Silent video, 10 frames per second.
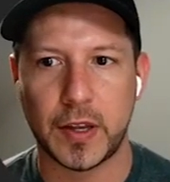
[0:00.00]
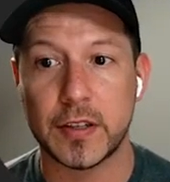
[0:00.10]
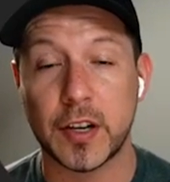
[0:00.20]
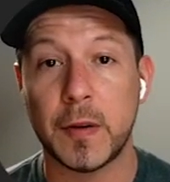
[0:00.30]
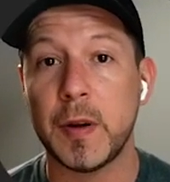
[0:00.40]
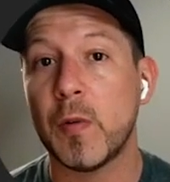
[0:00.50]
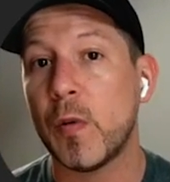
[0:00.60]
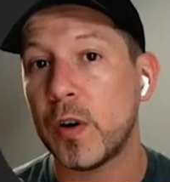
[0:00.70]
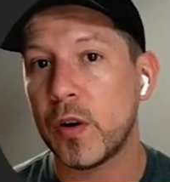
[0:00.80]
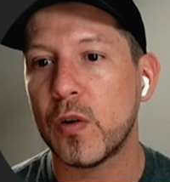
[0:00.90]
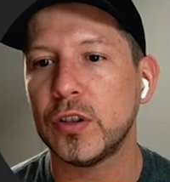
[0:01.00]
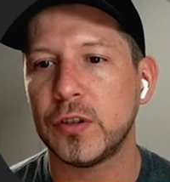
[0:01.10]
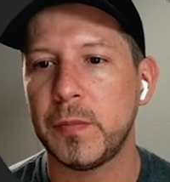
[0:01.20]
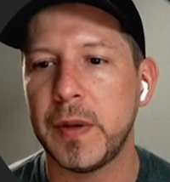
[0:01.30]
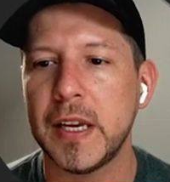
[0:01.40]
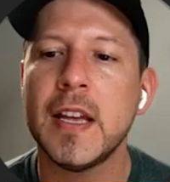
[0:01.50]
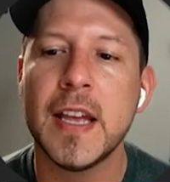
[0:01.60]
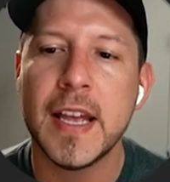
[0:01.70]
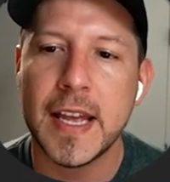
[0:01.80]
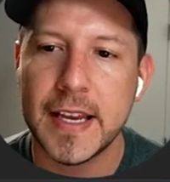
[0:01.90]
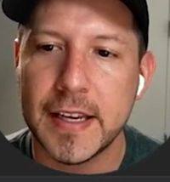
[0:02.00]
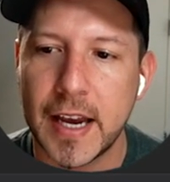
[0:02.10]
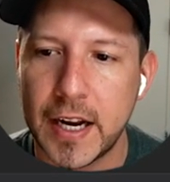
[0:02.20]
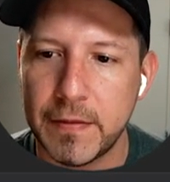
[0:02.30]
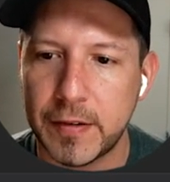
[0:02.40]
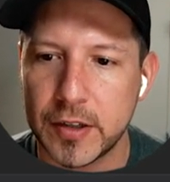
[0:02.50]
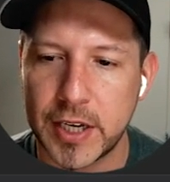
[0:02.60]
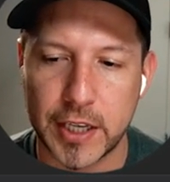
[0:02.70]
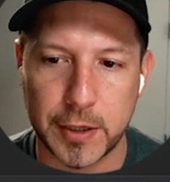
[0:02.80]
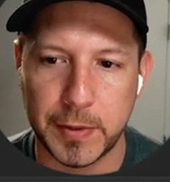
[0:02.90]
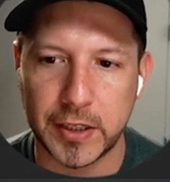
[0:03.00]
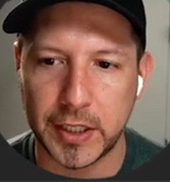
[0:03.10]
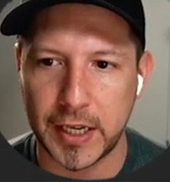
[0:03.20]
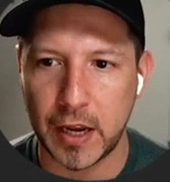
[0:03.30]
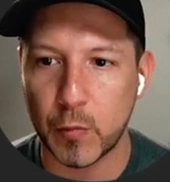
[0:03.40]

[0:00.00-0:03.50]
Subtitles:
This is going to be what we're going to be getting from ChatGPT,